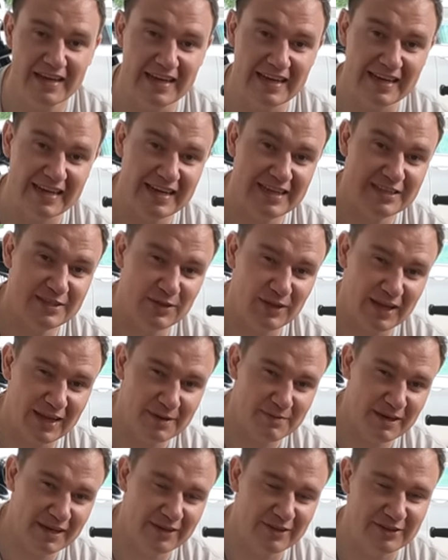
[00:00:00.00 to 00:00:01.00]
In case you
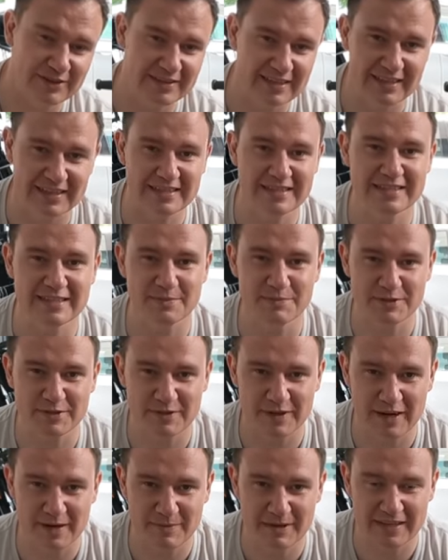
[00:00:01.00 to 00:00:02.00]
like my content,
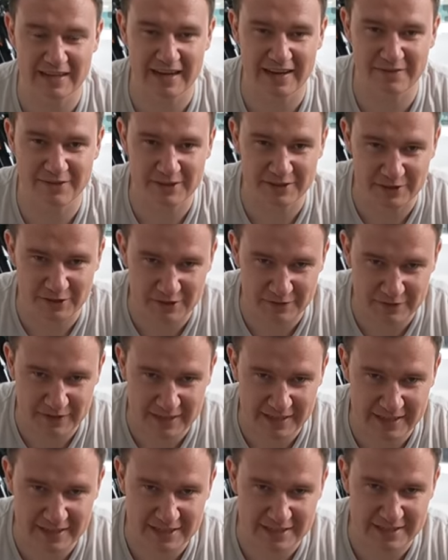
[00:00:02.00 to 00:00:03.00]
subscribe and have the
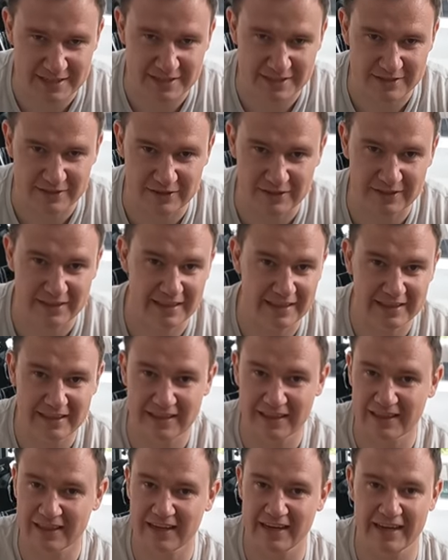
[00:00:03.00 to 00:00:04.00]
notifications on,
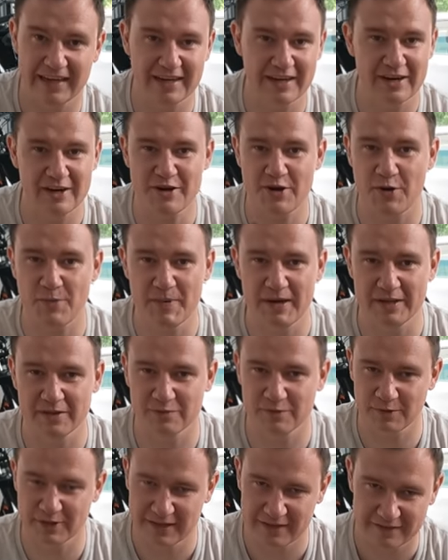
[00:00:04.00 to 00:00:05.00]
hit the like,
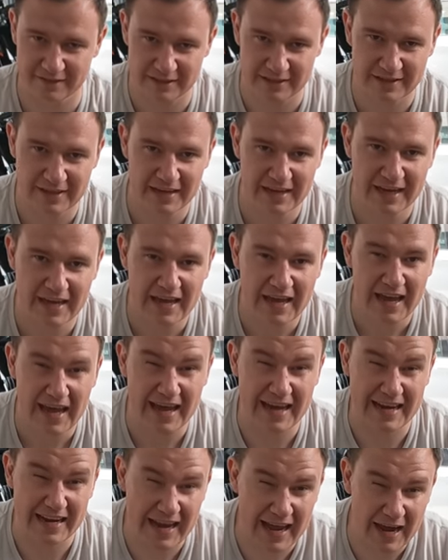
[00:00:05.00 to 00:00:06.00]
comment, whatever.
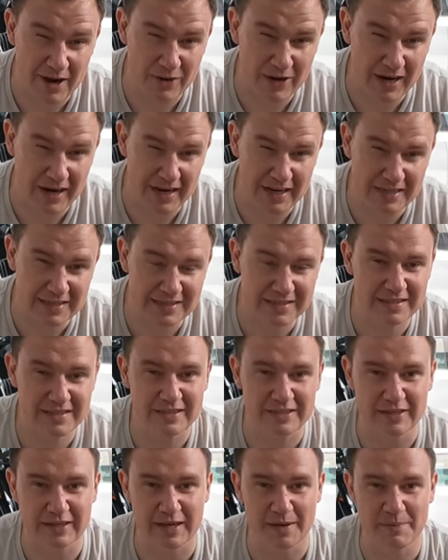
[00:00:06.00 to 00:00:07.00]
And now, guys,
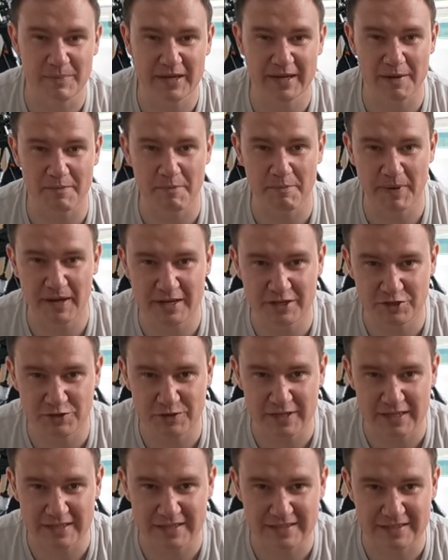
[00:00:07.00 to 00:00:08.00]
you can become a
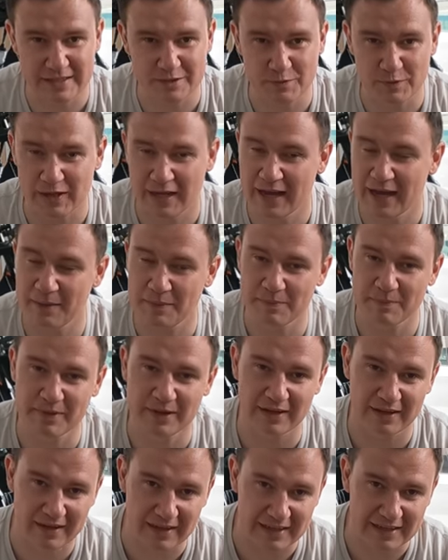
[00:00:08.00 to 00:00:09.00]
Patreon. It will help
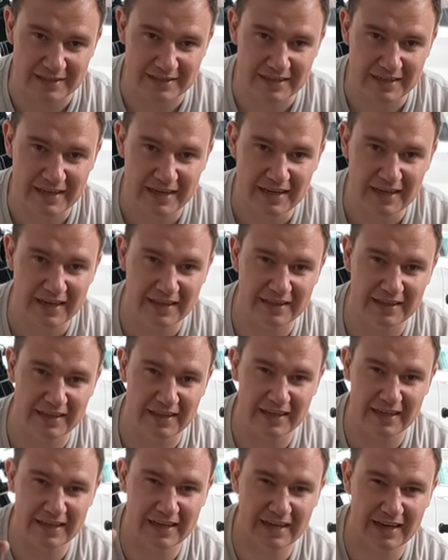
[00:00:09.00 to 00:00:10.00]
me a lot. The
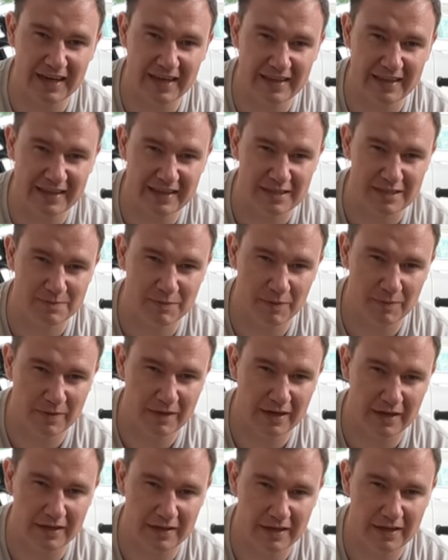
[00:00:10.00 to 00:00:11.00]
link, I think it's
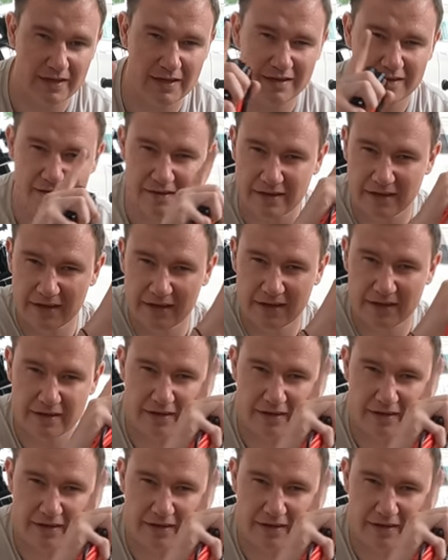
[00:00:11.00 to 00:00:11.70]
popping out here.